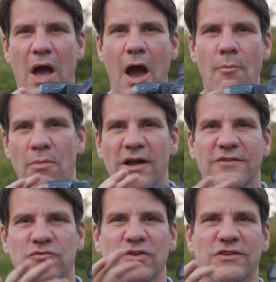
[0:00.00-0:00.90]
how
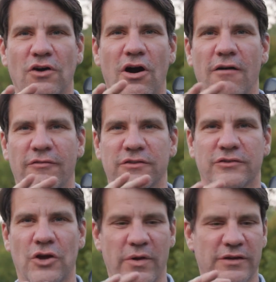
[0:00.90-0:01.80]
much resolve
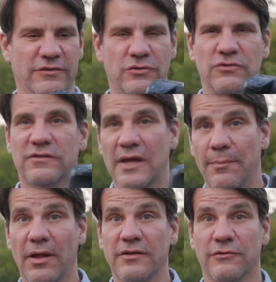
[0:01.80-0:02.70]
is going to
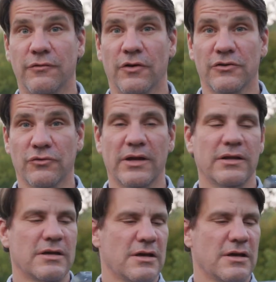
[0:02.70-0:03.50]
stabilize your footage, right?